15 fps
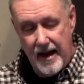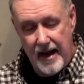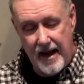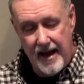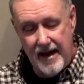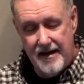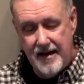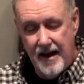
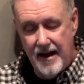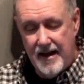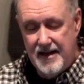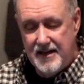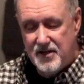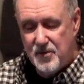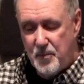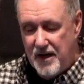And
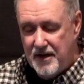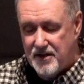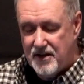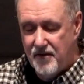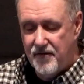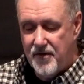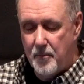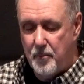he speaks
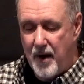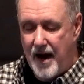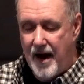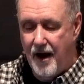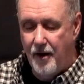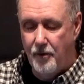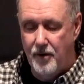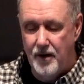of the
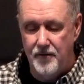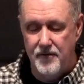power